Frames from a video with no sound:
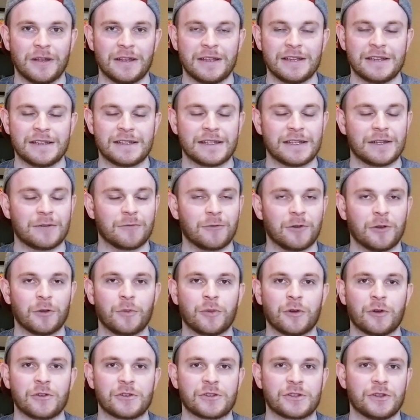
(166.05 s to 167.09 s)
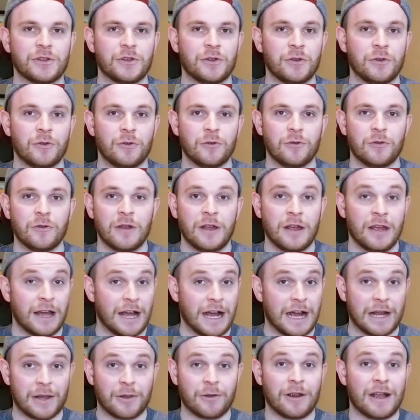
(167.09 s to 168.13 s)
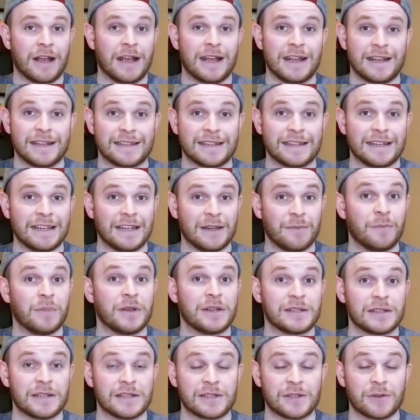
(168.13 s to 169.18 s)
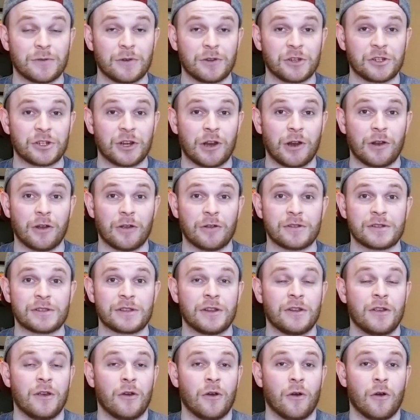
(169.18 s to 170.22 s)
is a real person who either has a business doing shoutouts